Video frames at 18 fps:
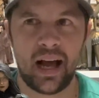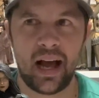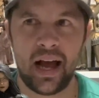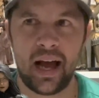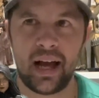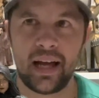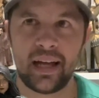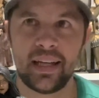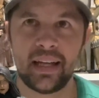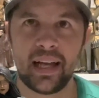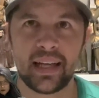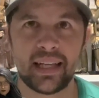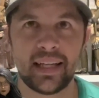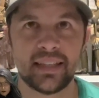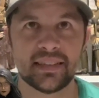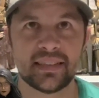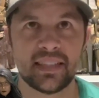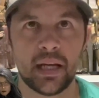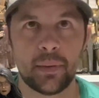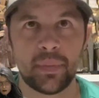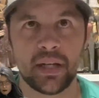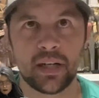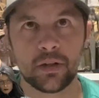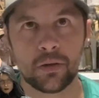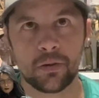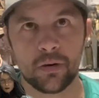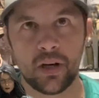I can't say I'm at
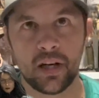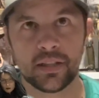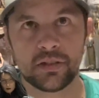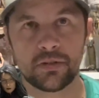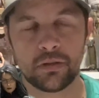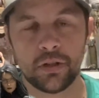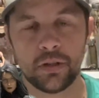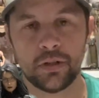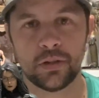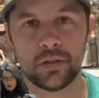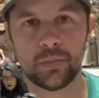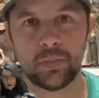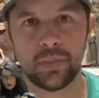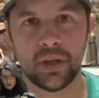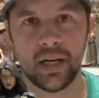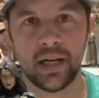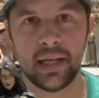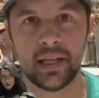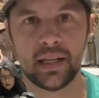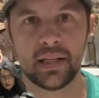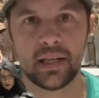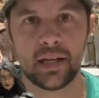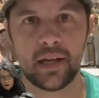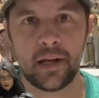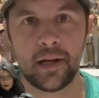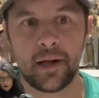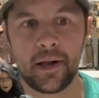a crossroad, but
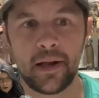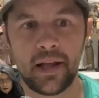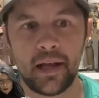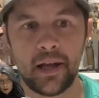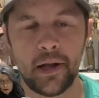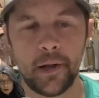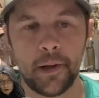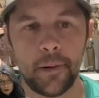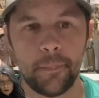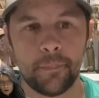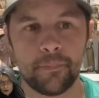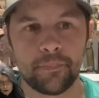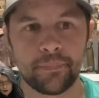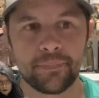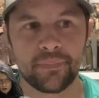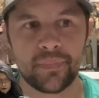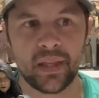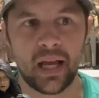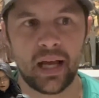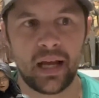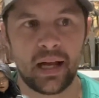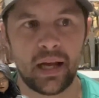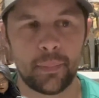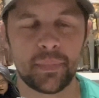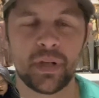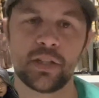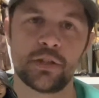I'm
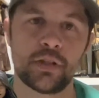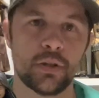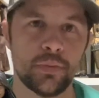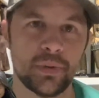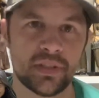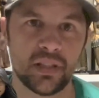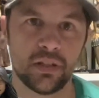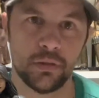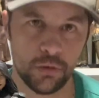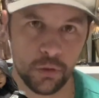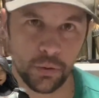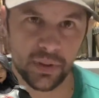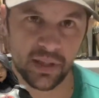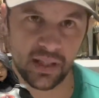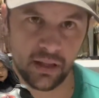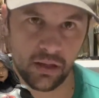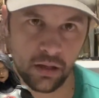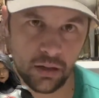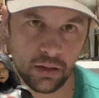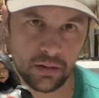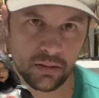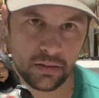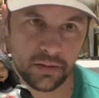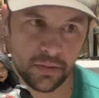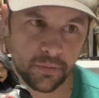not sure what to do with it all.